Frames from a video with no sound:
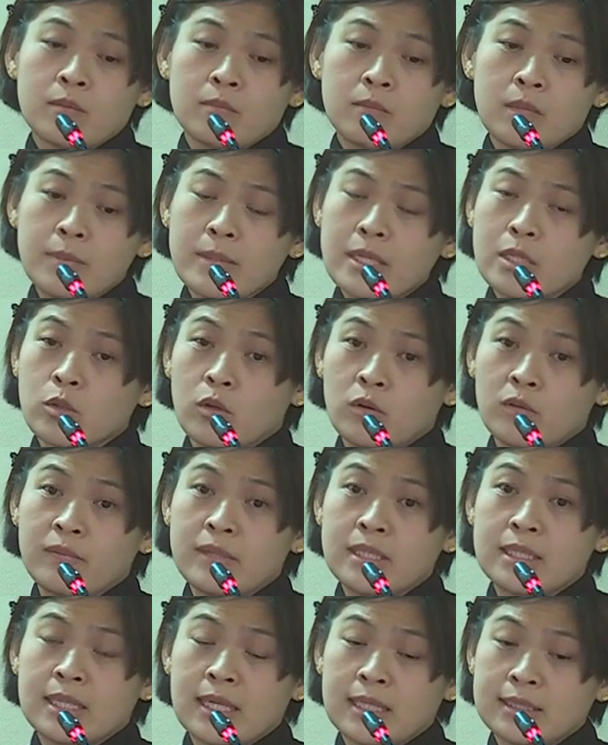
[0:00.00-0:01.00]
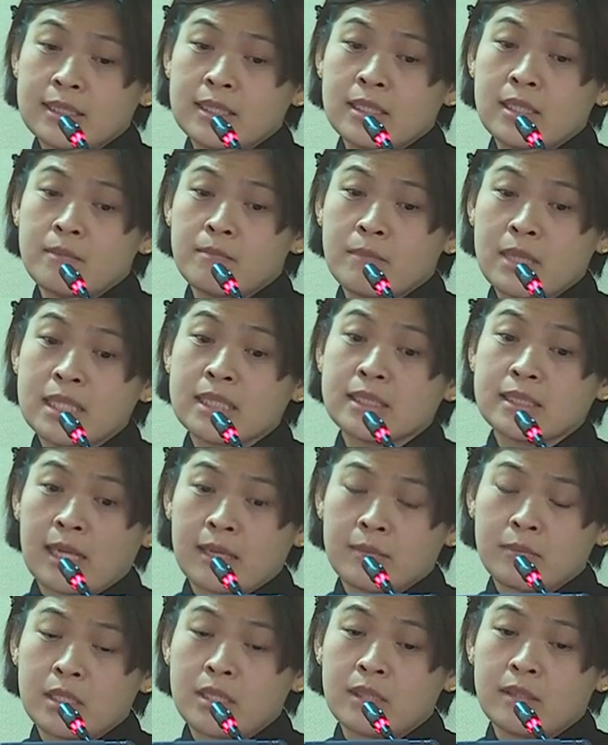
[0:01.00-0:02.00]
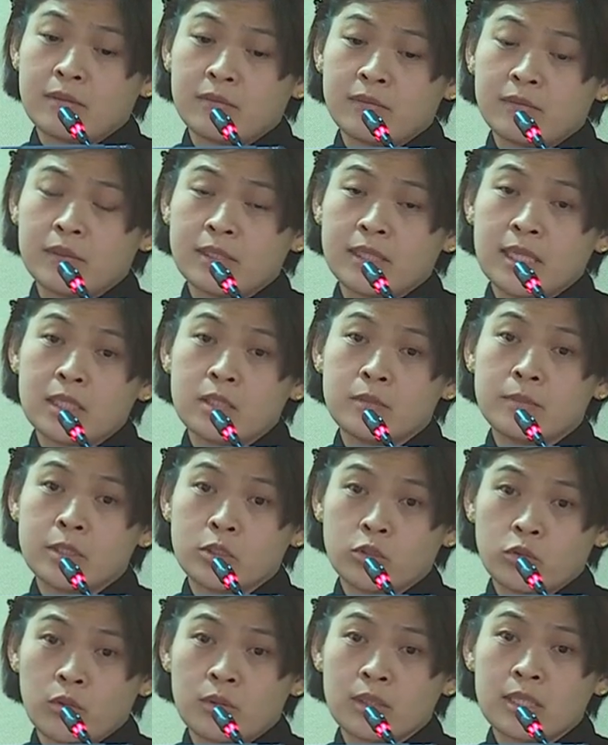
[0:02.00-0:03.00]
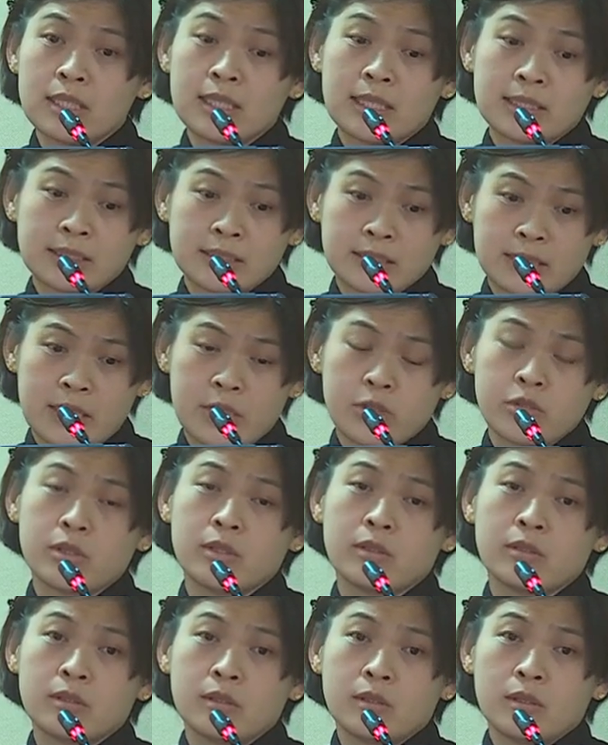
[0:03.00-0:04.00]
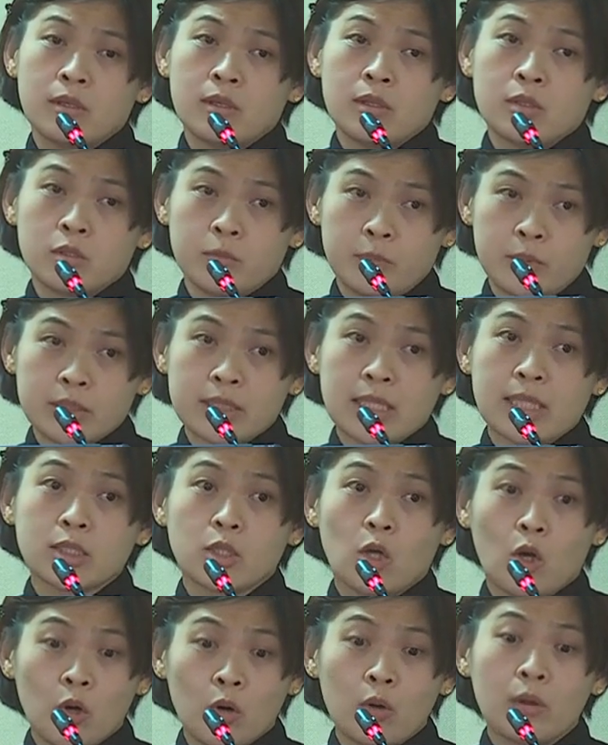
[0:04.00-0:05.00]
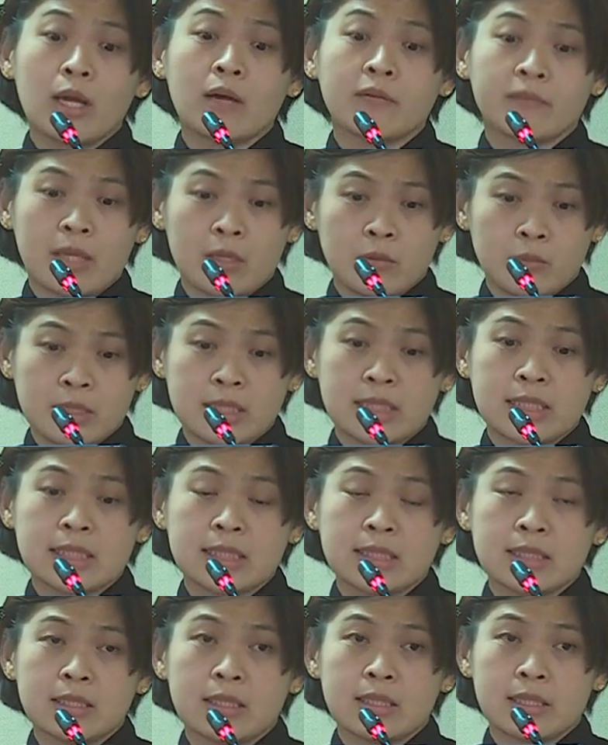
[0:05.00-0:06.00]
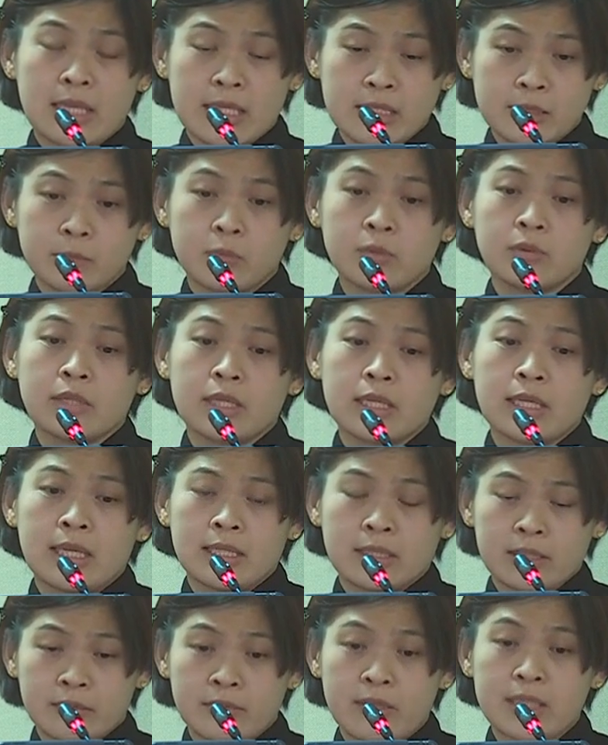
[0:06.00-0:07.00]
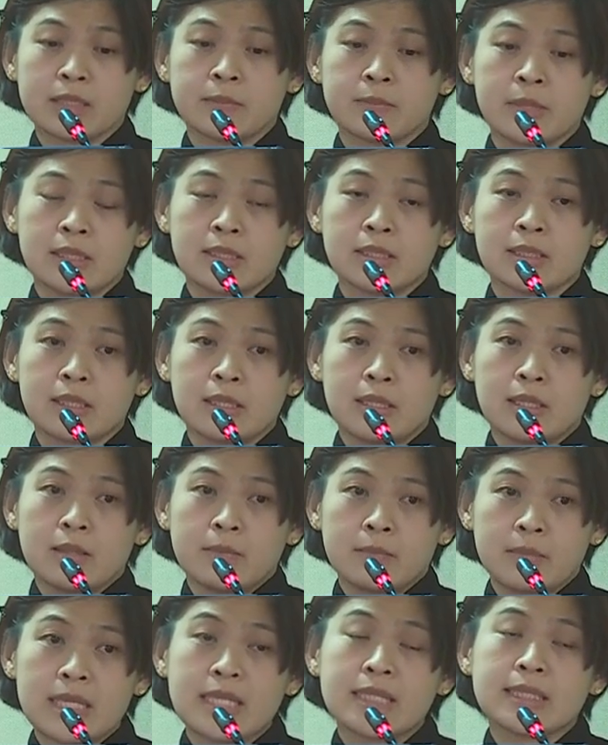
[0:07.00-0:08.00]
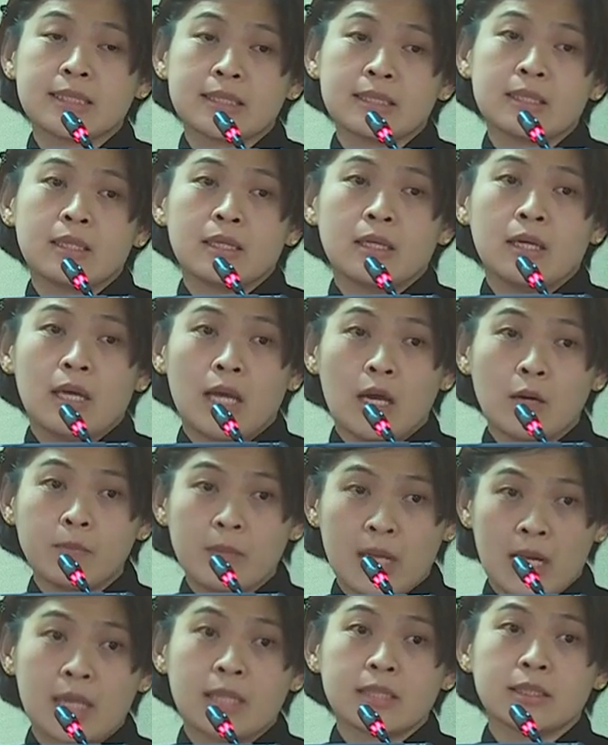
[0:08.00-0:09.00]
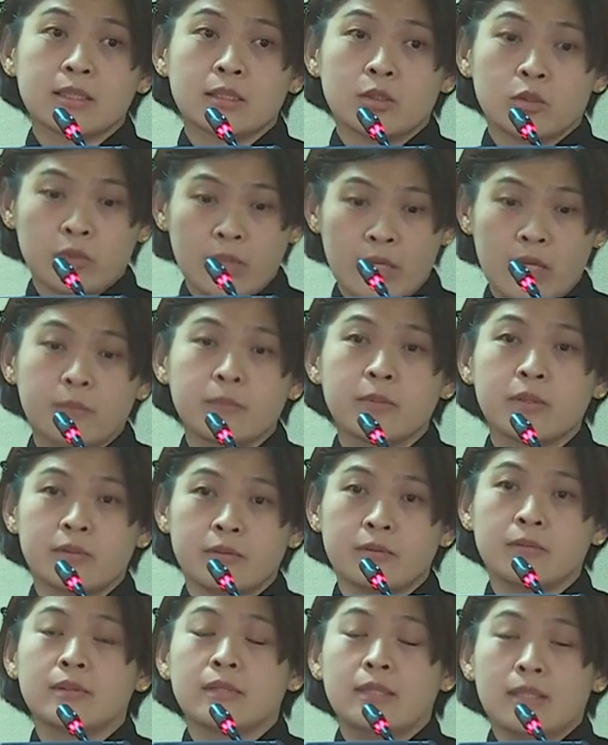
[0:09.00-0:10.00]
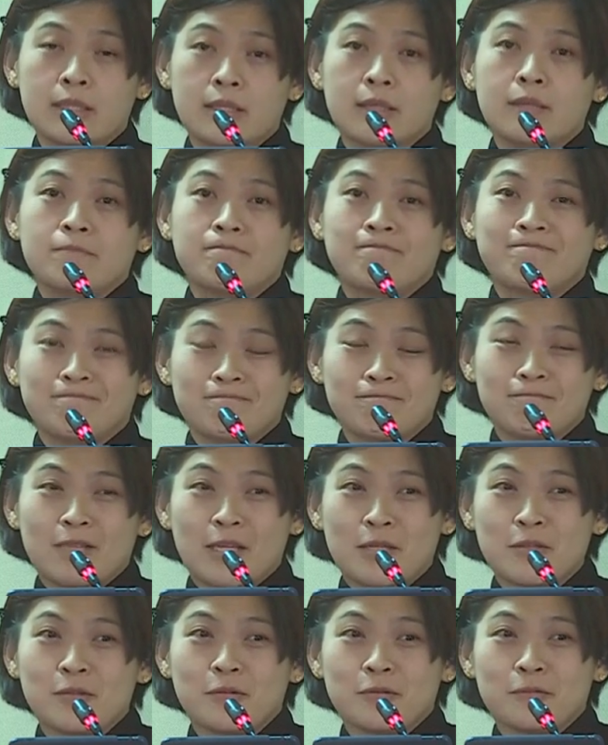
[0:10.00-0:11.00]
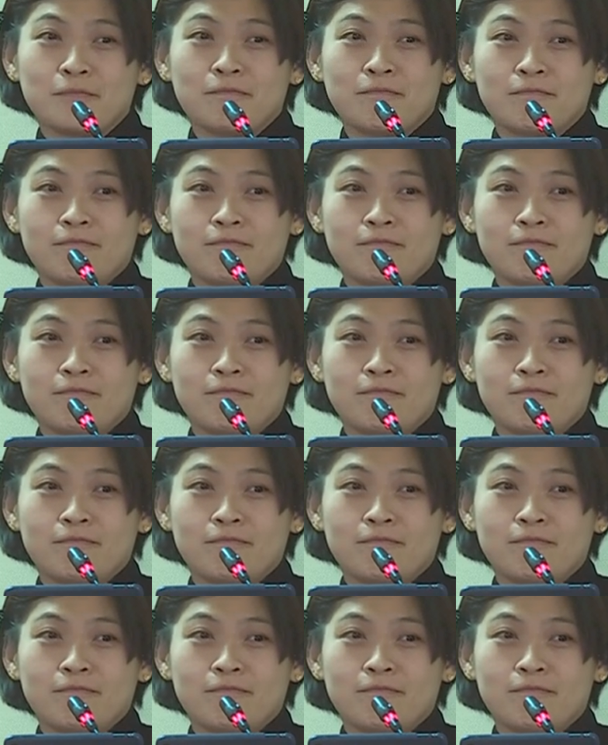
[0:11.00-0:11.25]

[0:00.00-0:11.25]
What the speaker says: Maybe COVID has indeed made it timely for there to be stronger legislation to protect all healthcare workers against bullying and harassment. Please help us to help you. Thank you.